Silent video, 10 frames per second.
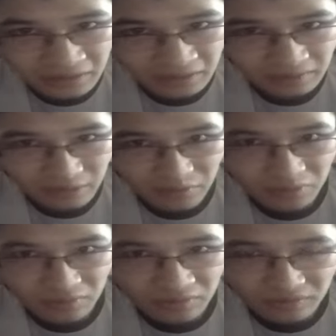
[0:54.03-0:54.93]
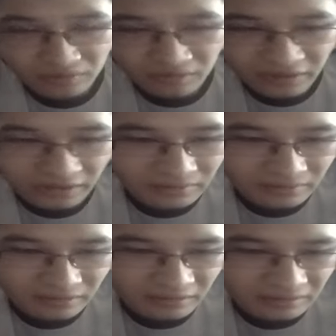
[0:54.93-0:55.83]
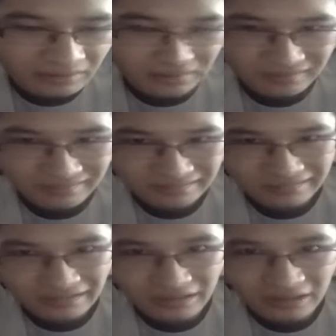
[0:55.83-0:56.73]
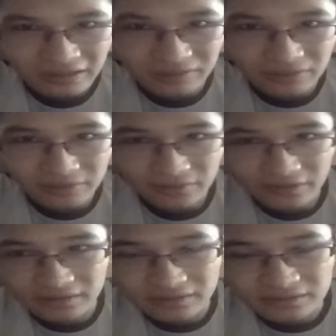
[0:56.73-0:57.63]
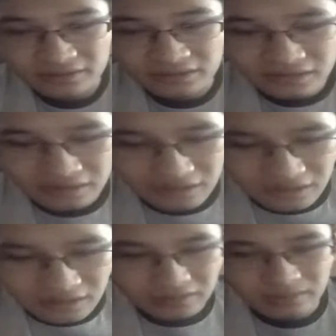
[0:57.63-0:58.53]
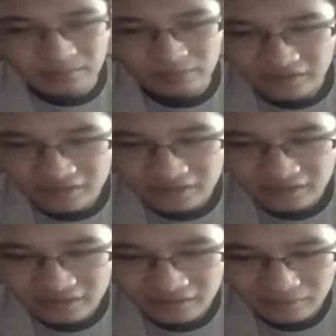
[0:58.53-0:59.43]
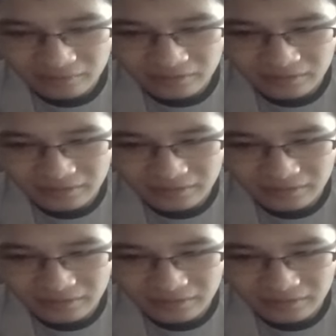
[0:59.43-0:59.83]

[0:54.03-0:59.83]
my personal life. Like, I don't want that. But it's kind of like,